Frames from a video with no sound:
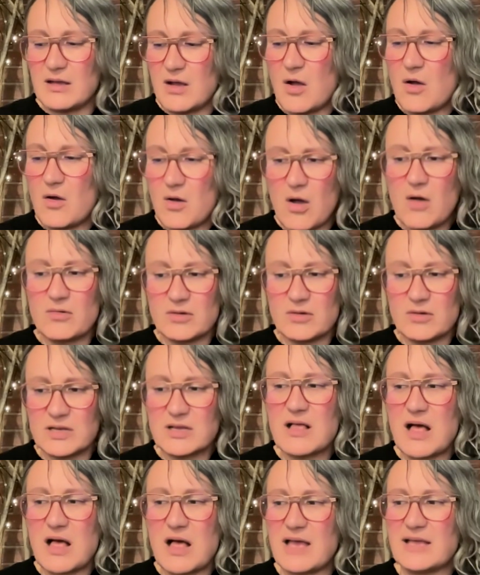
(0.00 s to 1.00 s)
older
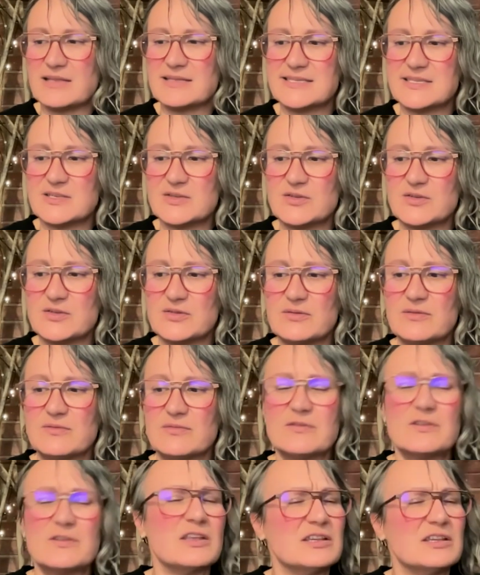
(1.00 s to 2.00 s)
clients who
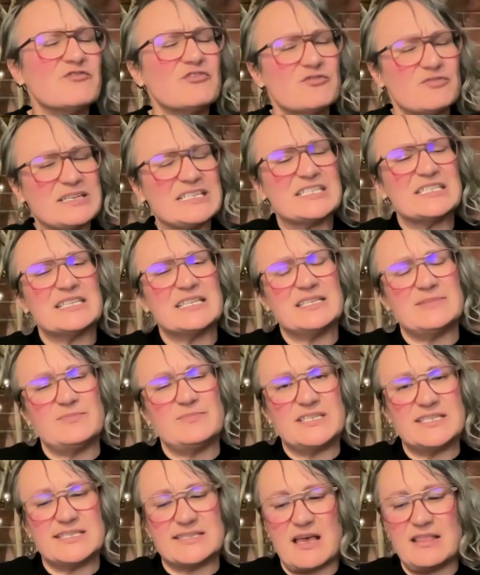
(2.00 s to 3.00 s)
originally
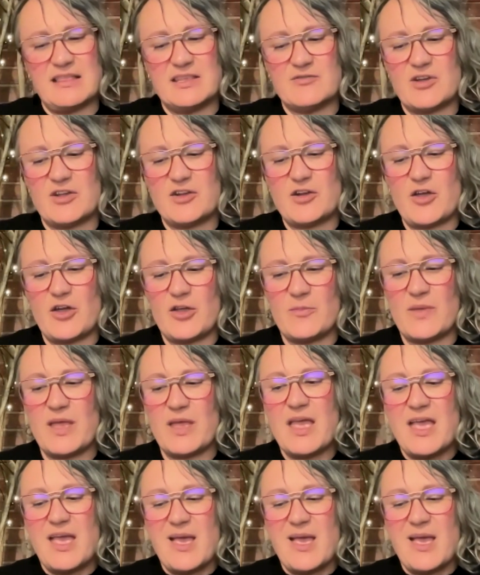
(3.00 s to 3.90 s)
designed their own home.